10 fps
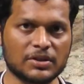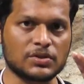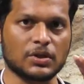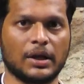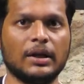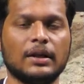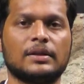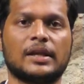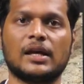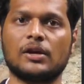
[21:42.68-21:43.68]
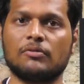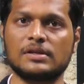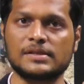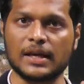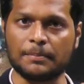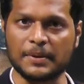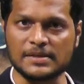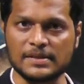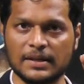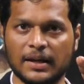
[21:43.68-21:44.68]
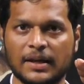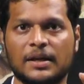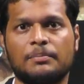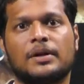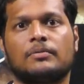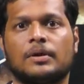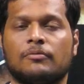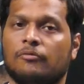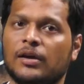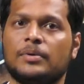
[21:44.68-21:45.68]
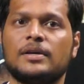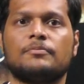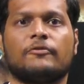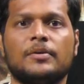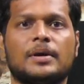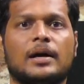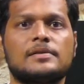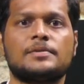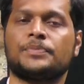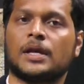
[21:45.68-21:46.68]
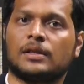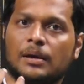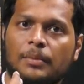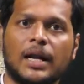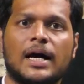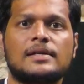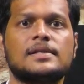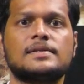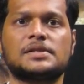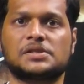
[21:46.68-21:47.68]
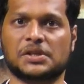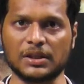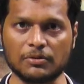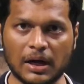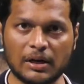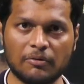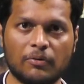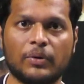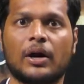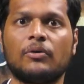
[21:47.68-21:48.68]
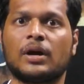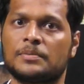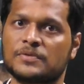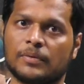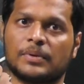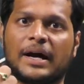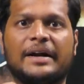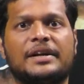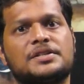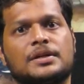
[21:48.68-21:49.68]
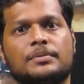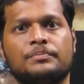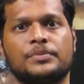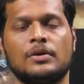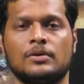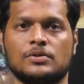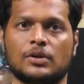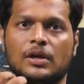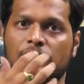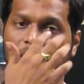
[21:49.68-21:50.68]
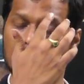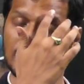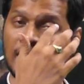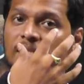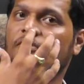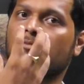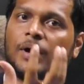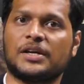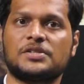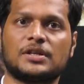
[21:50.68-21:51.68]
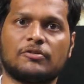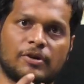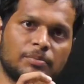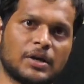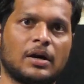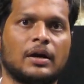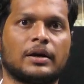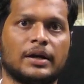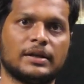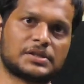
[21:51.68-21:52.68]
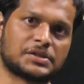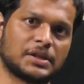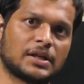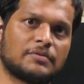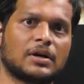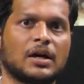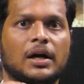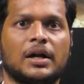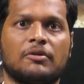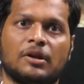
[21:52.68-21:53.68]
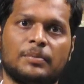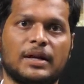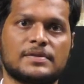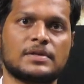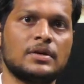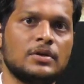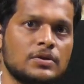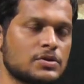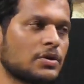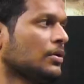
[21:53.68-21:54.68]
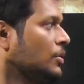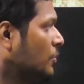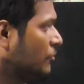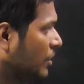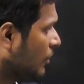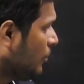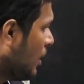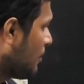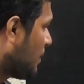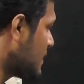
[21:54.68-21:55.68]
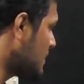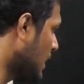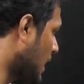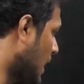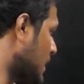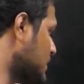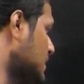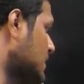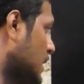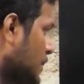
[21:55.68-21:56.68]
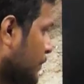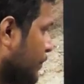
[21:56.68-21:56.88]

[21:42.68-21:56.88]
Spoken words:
soil, there you will see a PCC layer in between. Why? Because the main RCC strength whatever we have comes from the hydration. So, if there is loss of moisture from the concrete, the strength of the concrete will be less. So, whenever you are placing a RCC